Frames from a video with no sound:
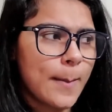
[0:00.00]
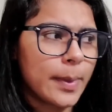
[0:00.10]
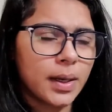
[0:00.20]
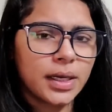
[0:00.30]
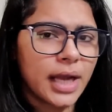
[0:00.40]

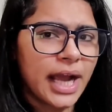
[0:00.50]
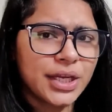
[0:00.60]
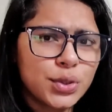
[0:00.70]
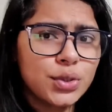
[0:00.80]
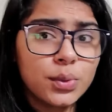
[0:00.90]
but I
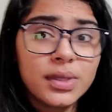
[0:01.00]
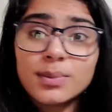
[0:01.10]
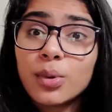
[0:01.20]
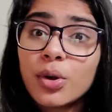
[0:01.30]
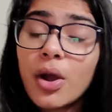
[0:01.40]
should do
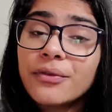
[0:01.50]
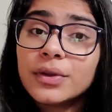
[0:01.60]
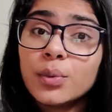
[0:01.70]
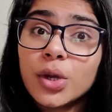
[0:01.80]
this more often.